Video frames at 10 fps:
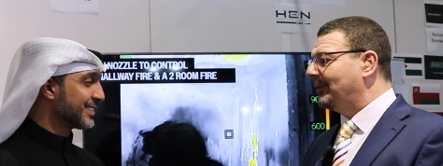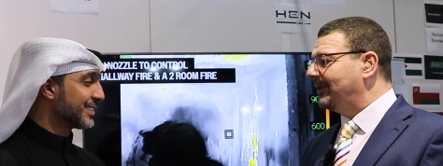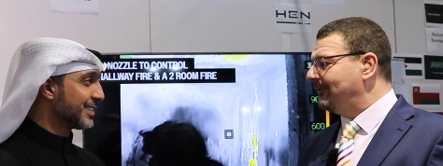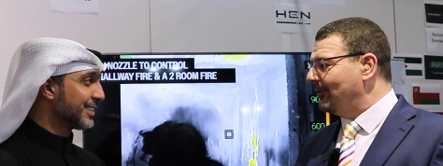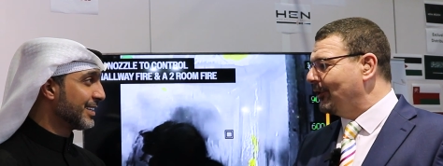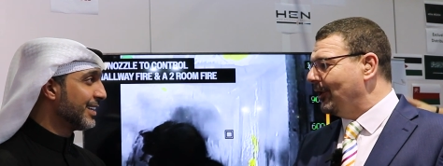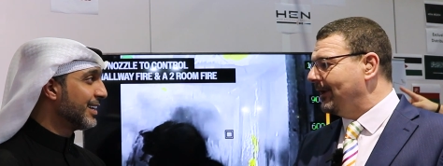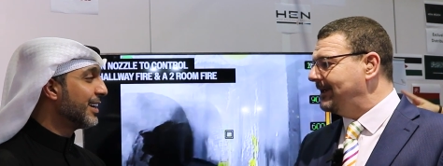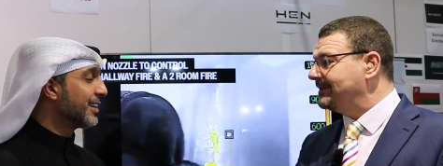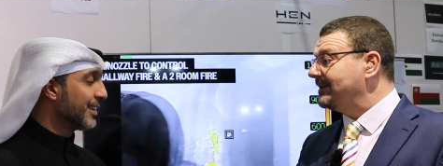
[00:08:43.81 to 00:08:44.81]
Speaker 1: one of your
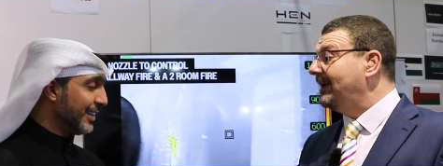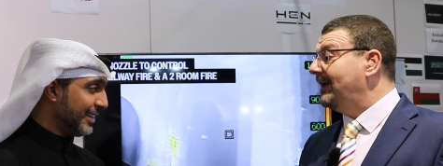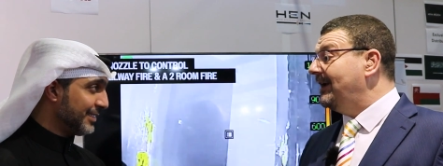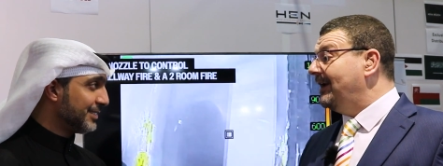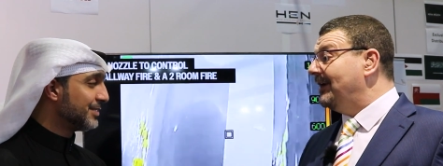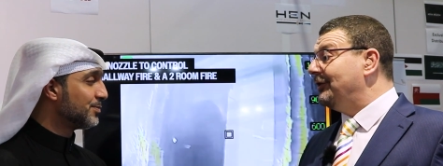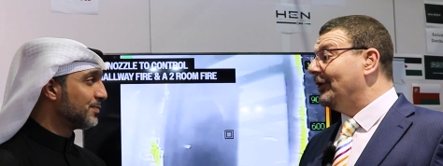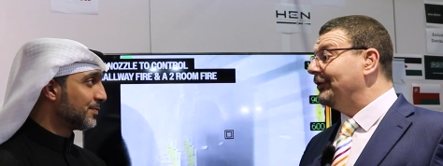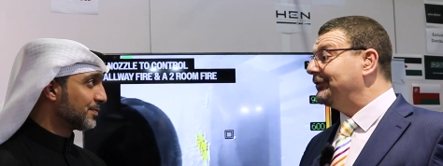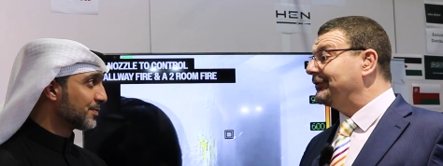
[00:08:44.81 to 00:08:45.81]
colleagues,
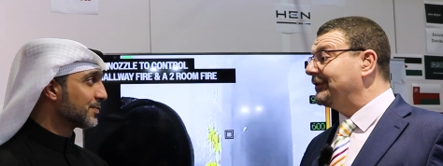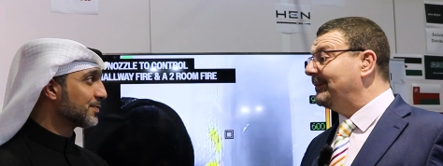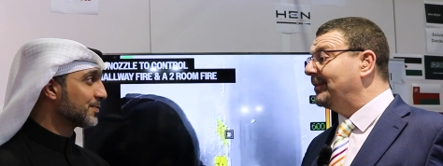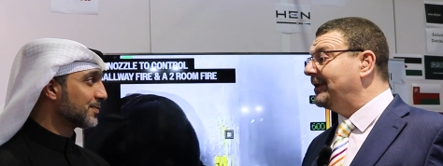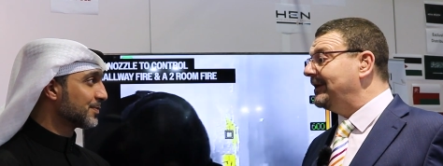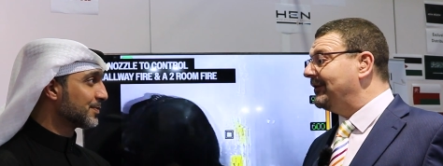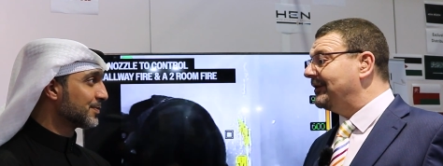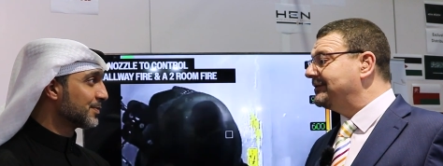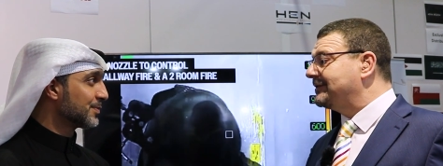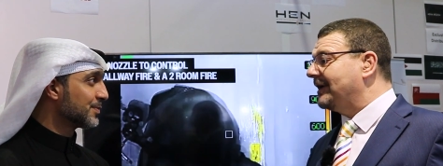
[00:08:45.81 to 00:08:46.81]
not to somebody
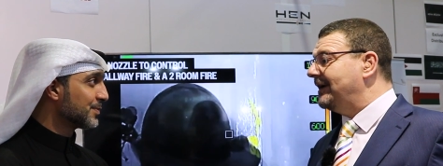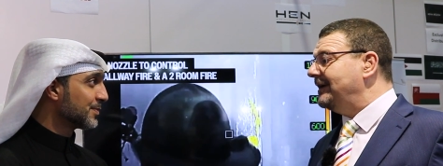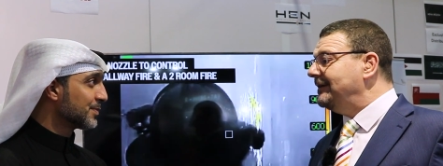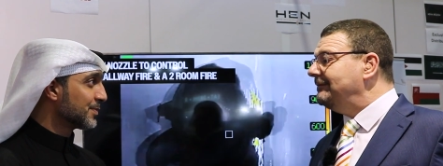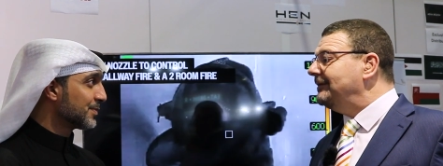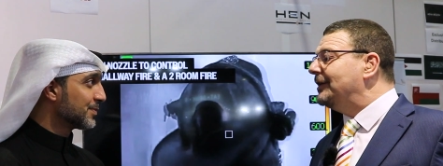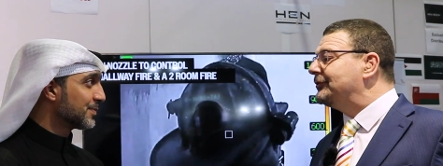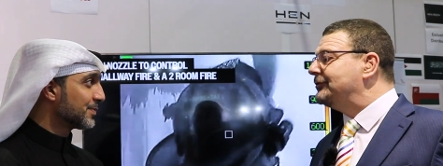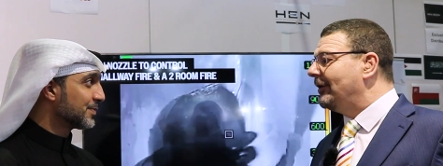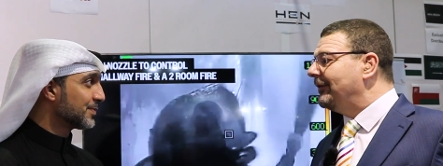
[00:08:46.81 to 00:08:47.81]
that uh,
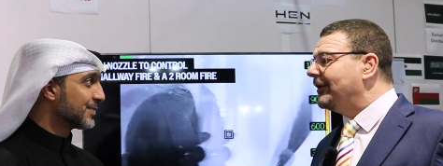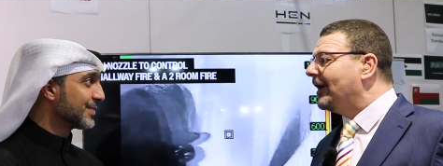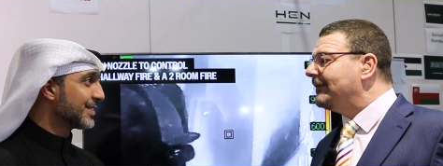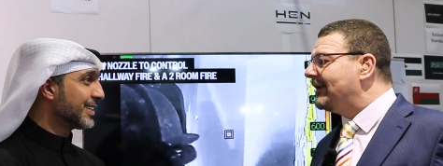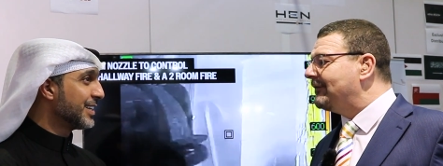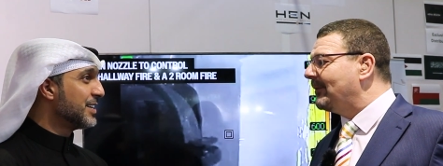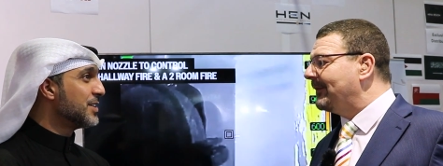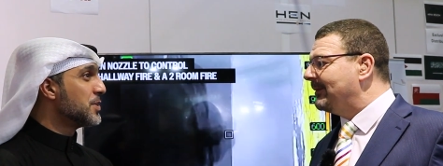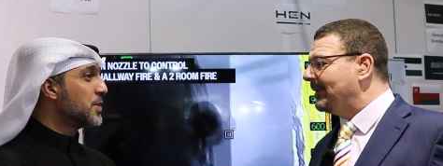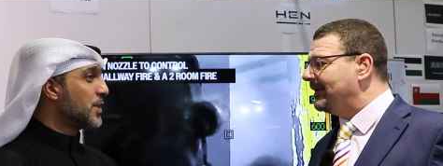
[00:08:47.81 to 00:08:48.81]
is not that I've never
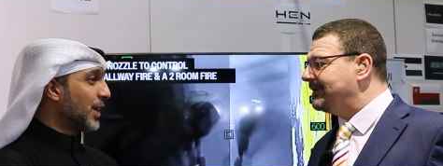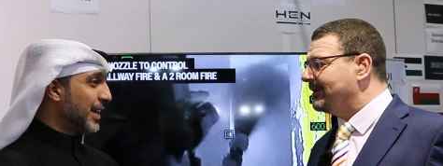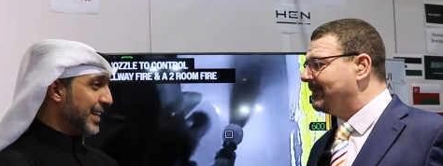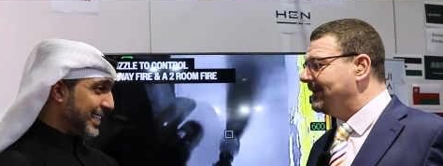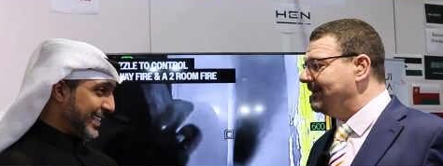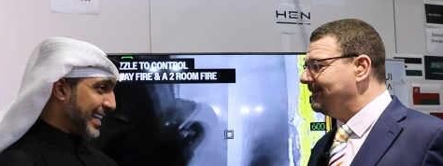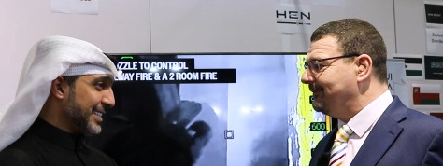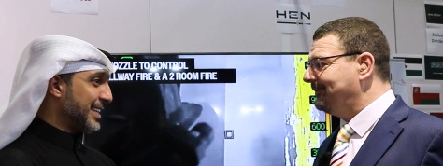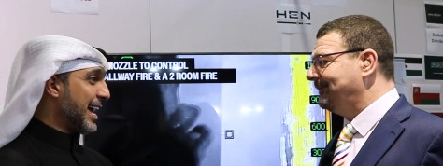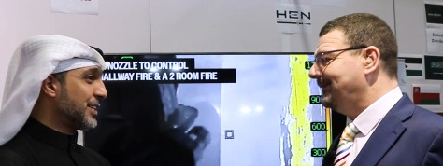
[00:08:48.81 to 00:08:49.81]
got the ability to make.
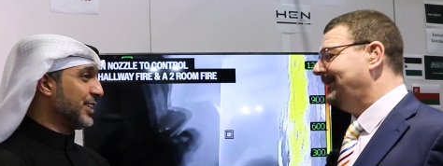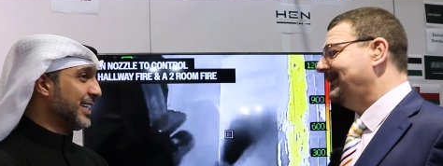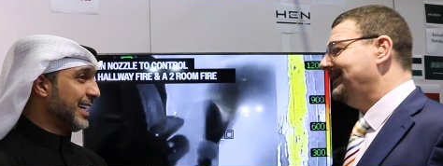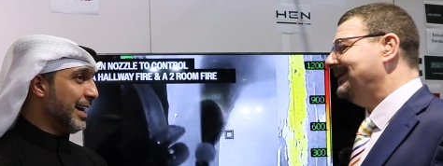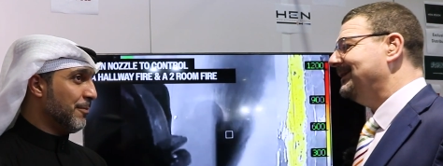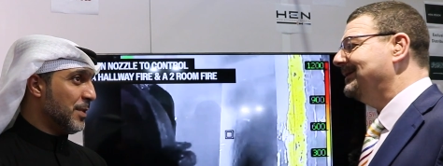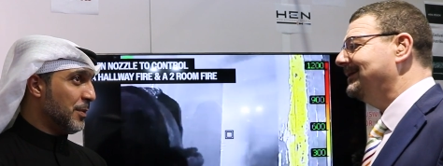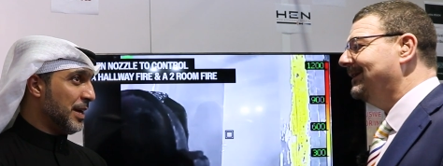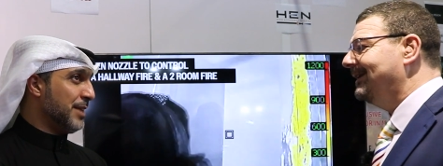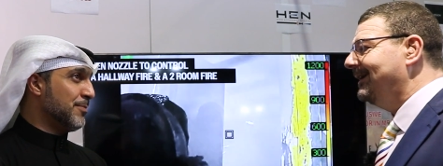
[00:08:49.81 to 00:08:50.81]
Yes,
Speaker 2: actually, um,
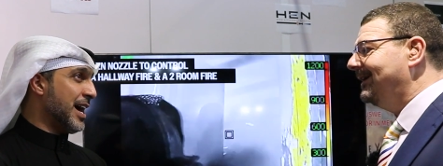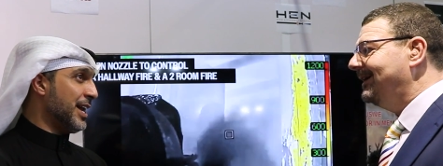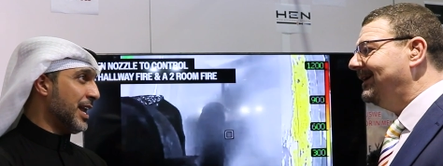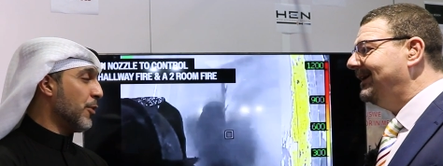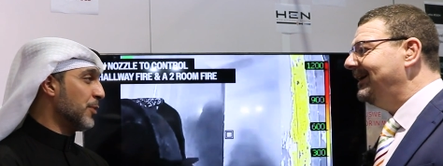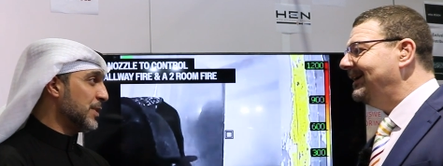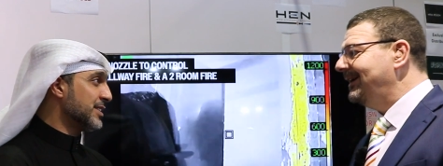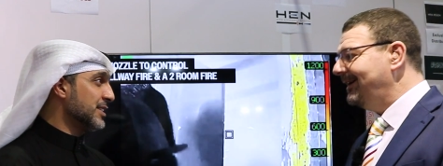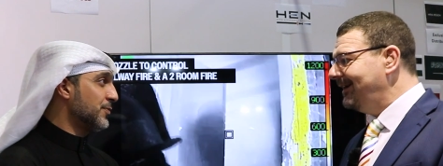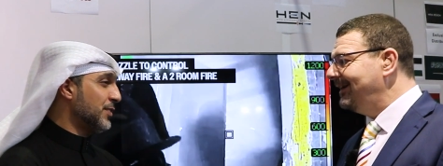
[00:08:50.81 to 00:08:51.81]
in, my, in our
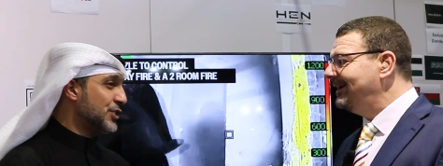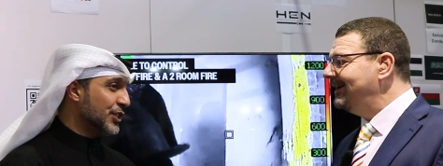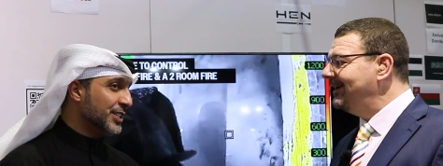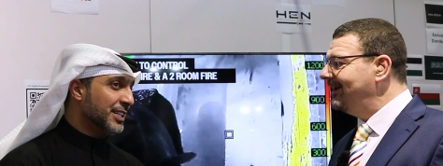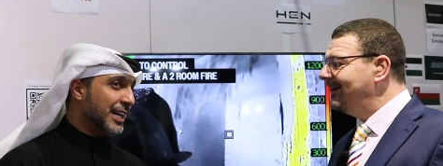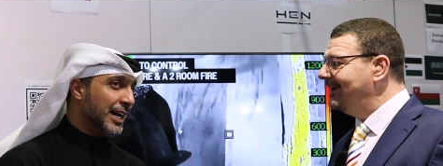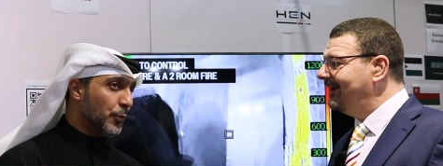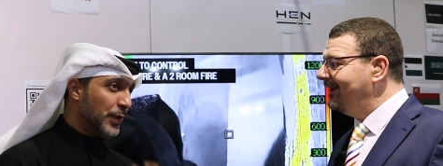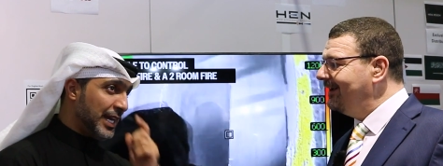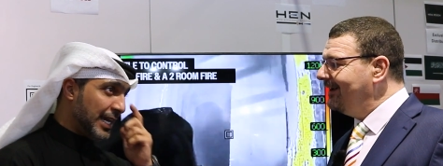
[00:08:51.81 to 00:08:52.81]
business vision,
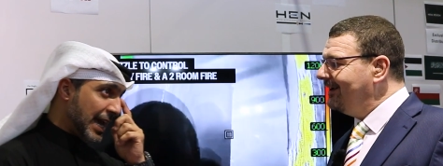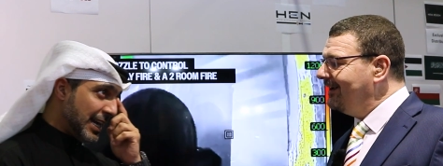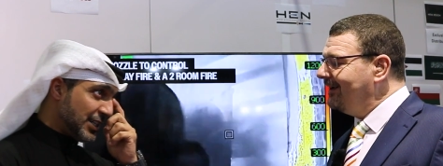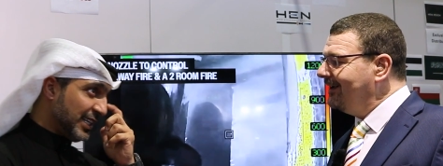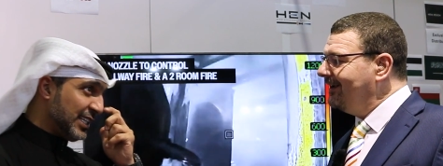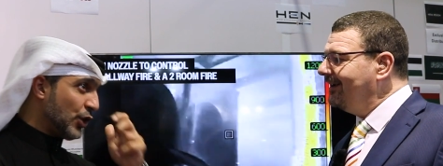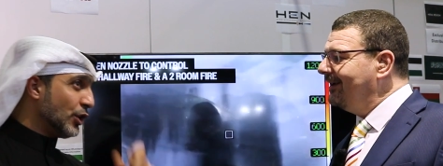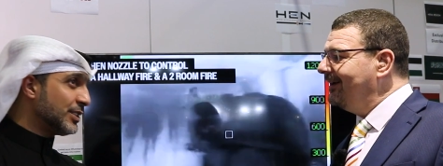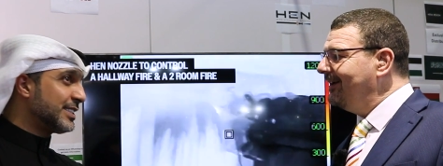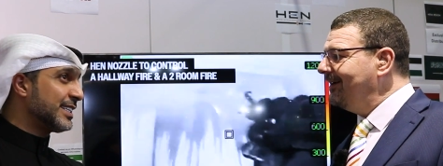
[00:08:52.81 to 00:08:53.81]
uh, we actually
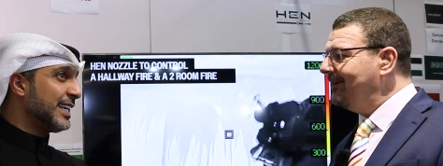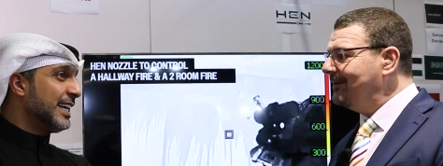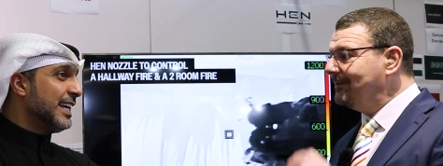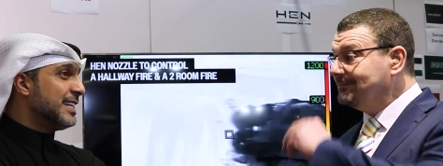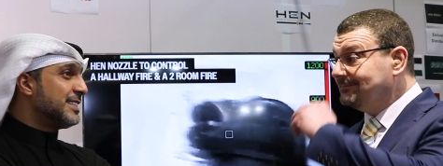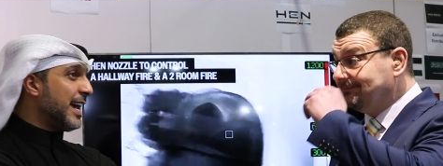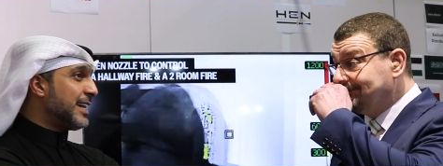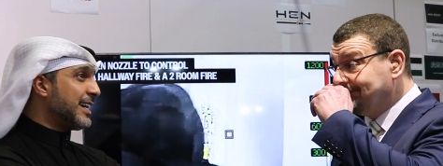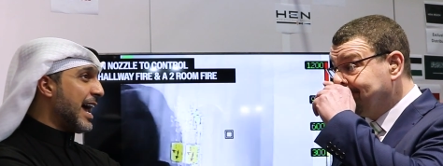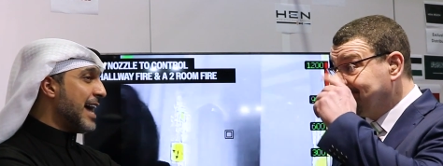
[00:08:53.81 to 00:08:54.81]
don't
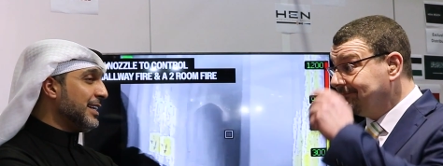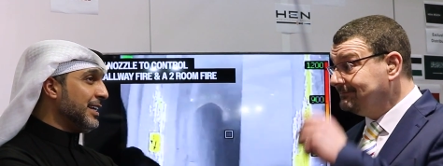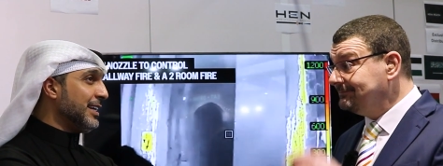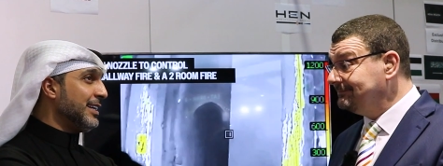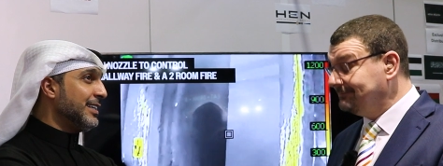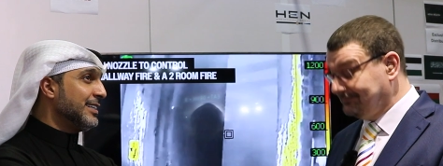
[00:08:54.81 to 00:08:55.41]
take any